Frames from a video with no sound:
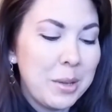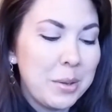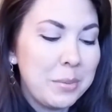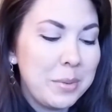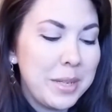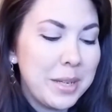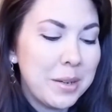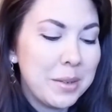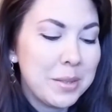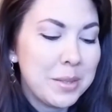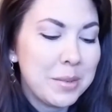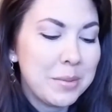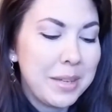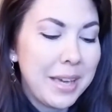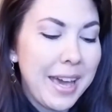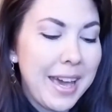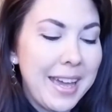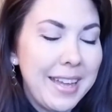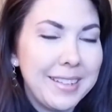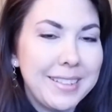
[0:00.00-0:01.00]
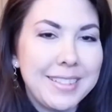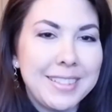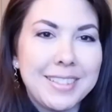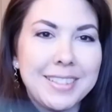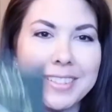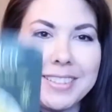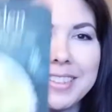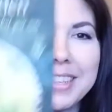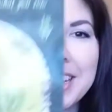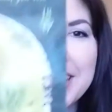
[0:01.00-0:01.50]
We also get
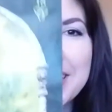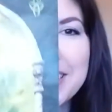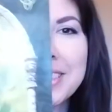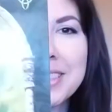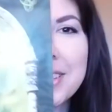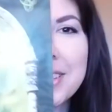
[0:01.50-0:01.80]
Gaia's